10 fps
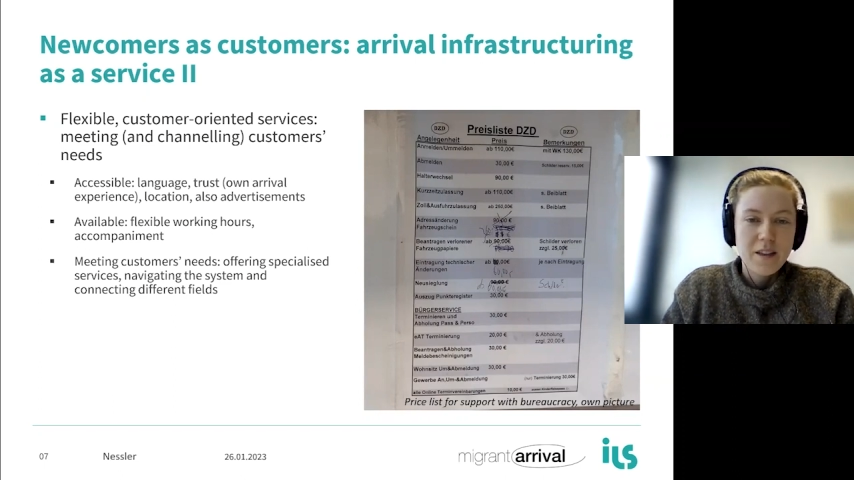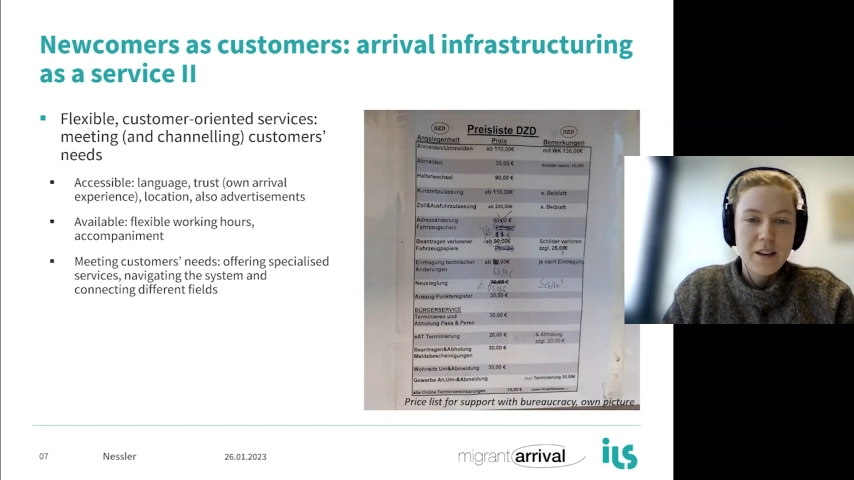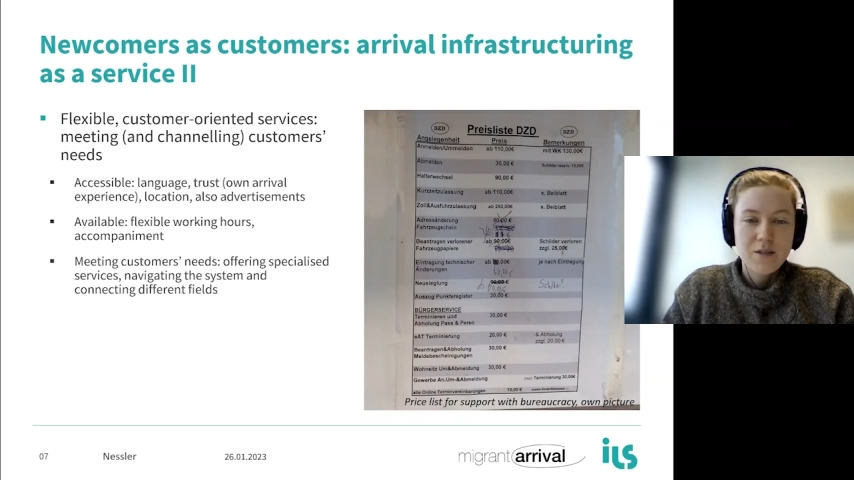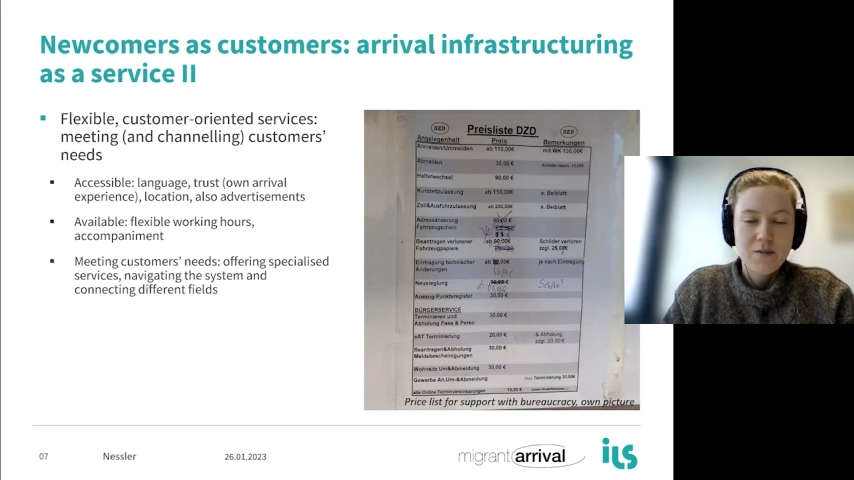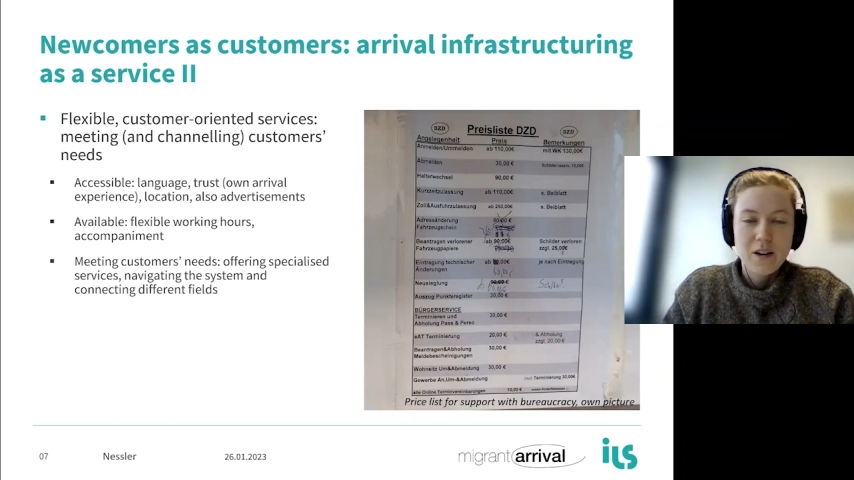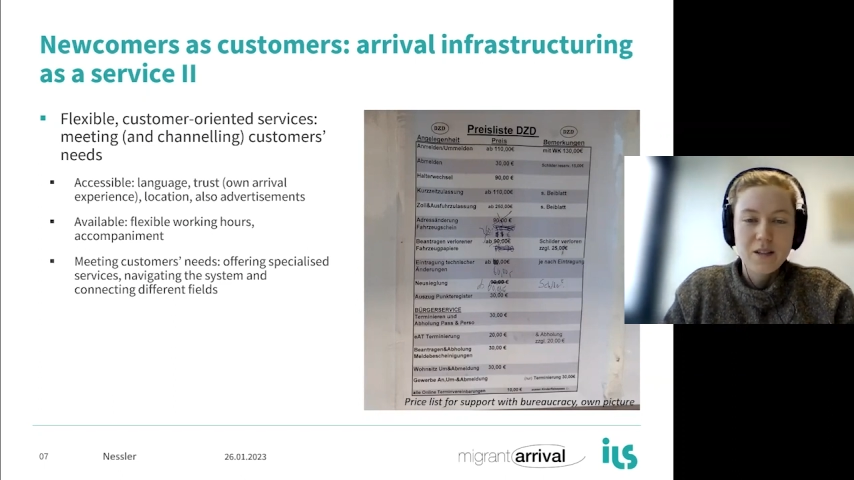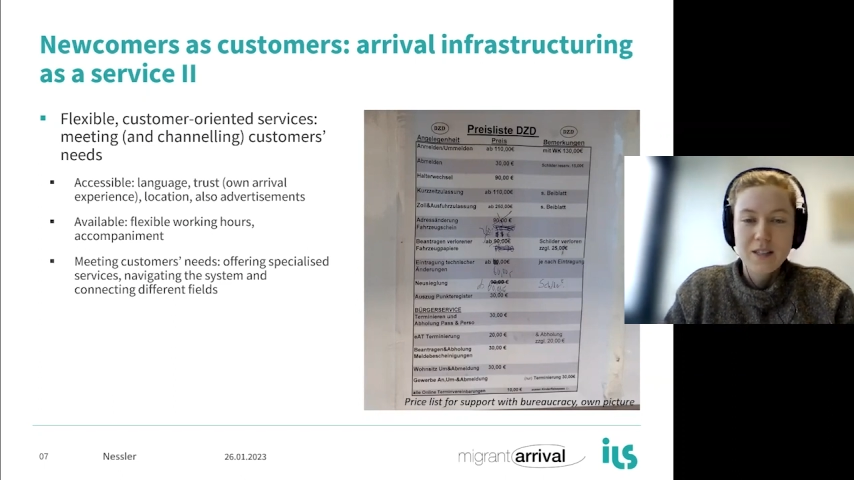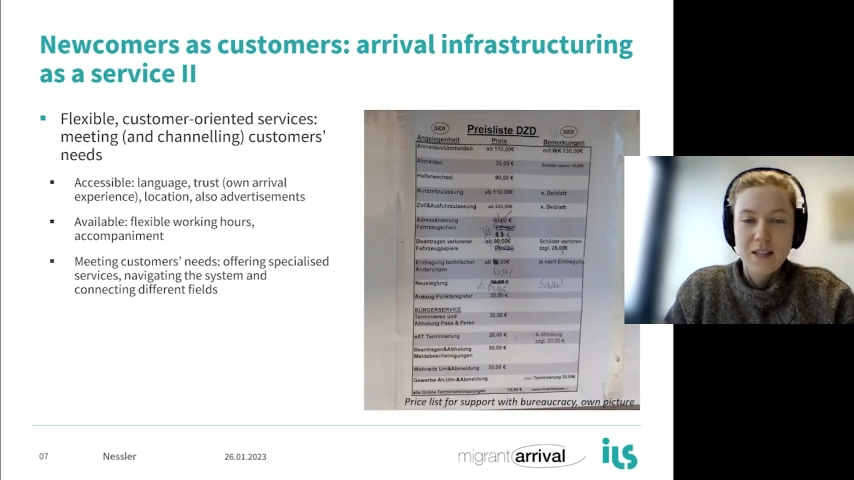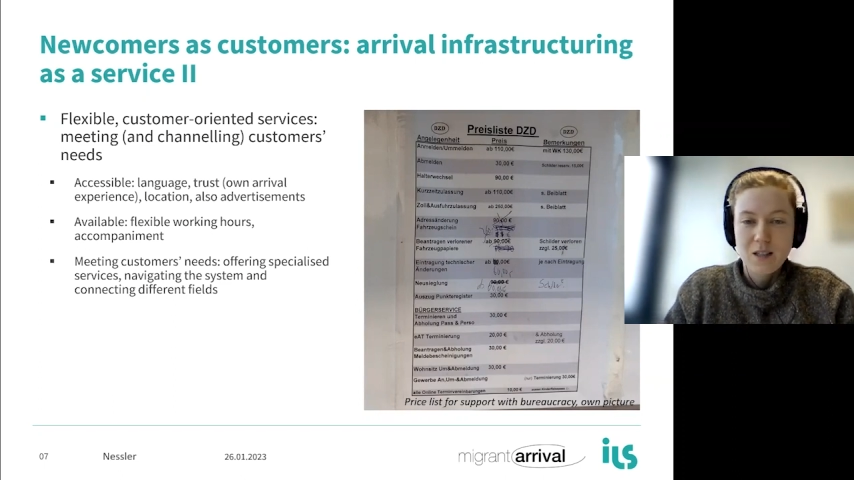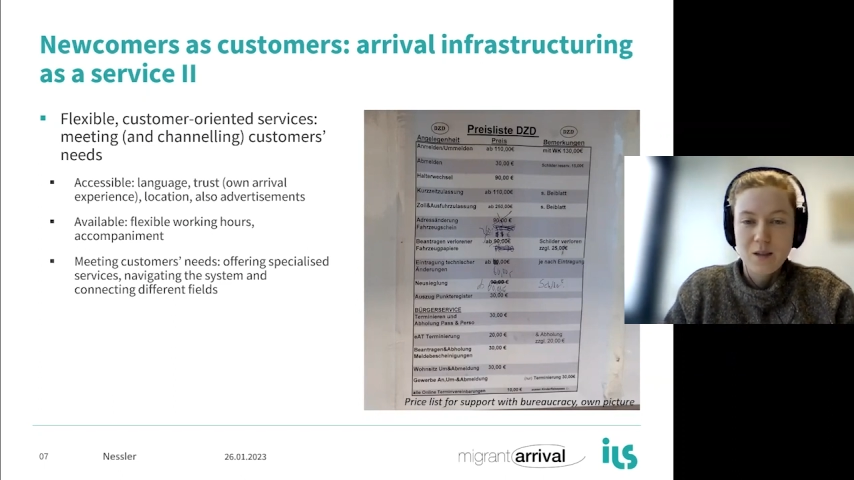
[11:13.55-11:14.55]
thus very
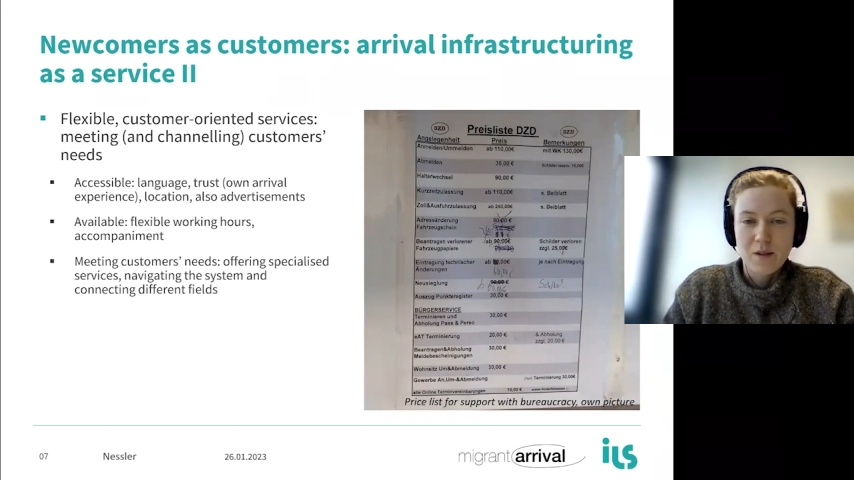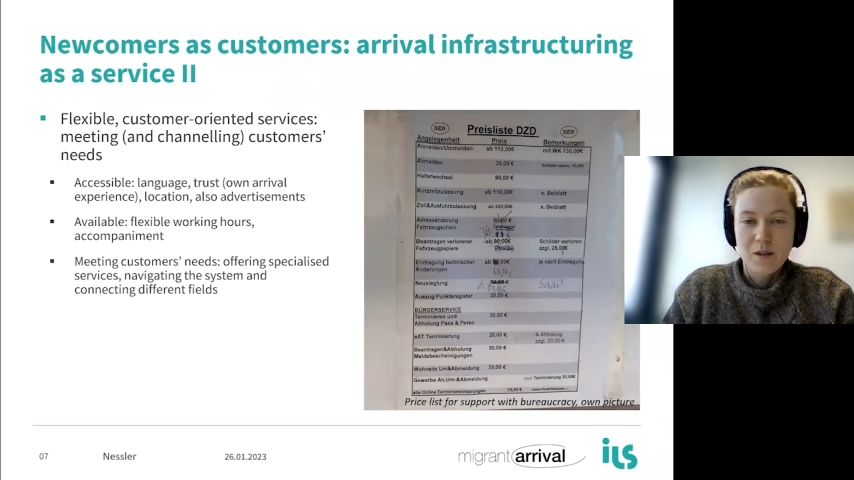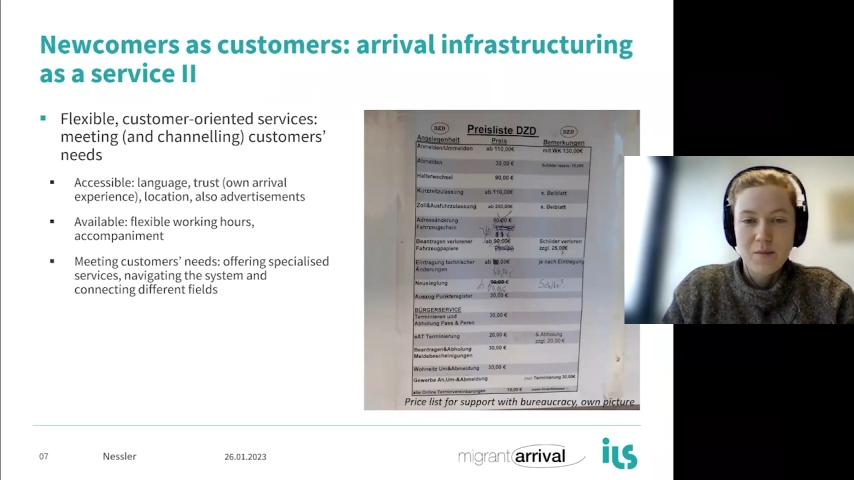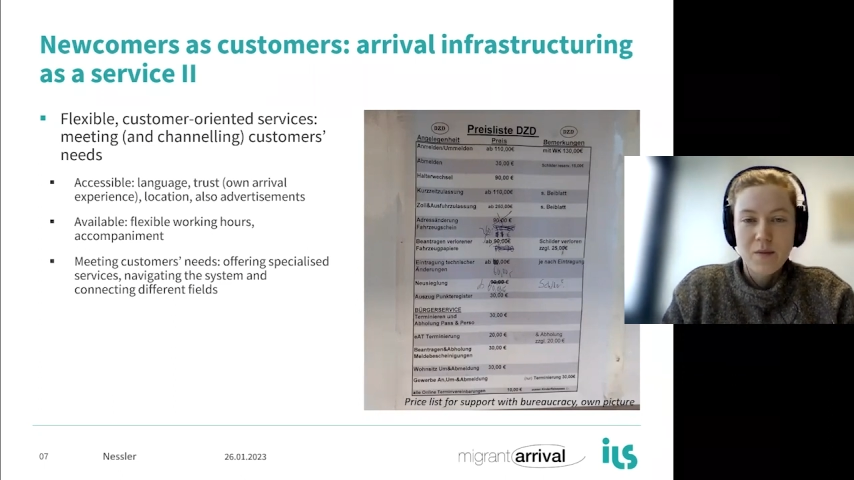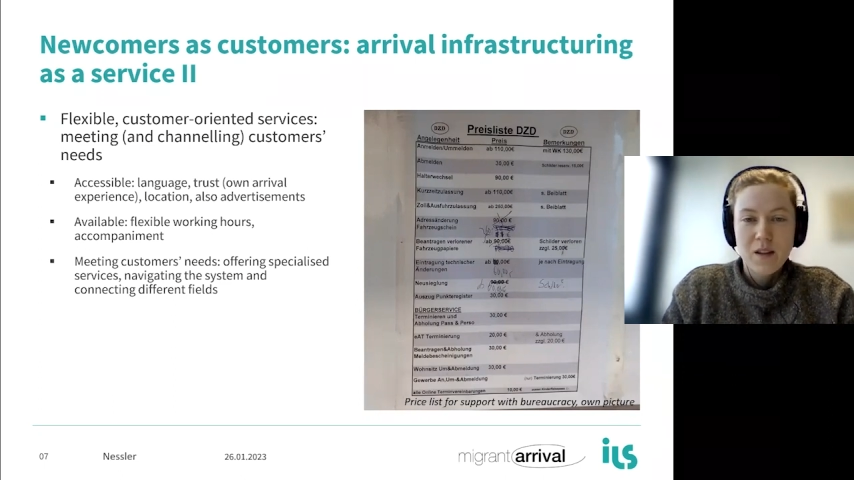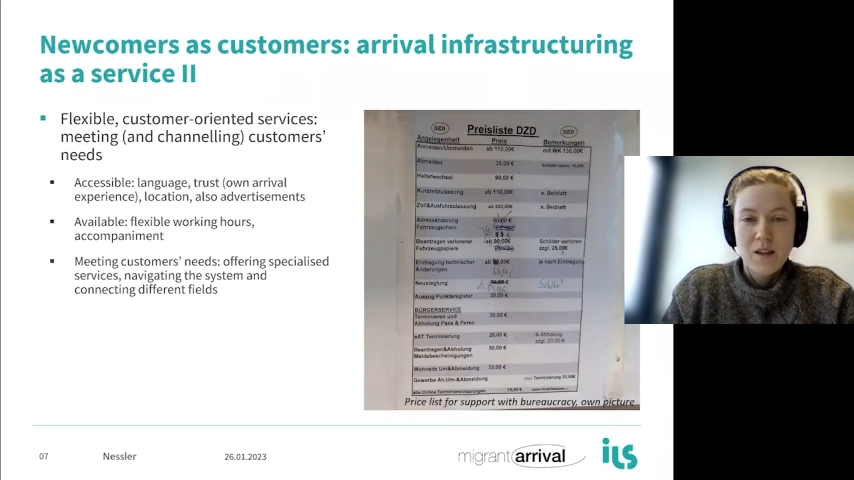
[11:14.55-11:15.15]
accessible.